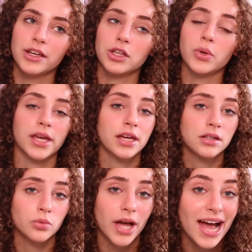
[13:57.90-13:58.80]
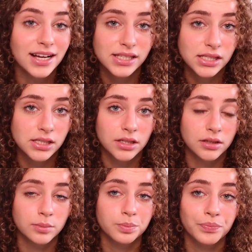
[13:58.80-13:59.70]
you can't wax,
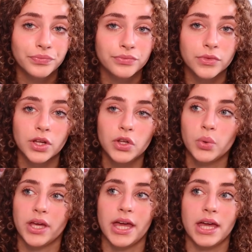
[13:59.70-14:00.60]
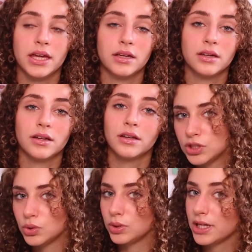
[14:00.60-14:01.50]
you can't
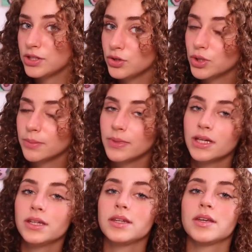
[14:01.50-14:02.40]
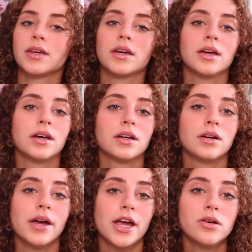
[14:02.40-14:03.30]
do laser treatment.
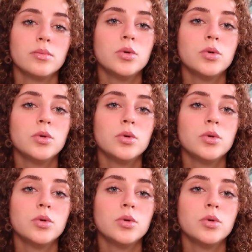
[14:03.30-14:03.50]
Hair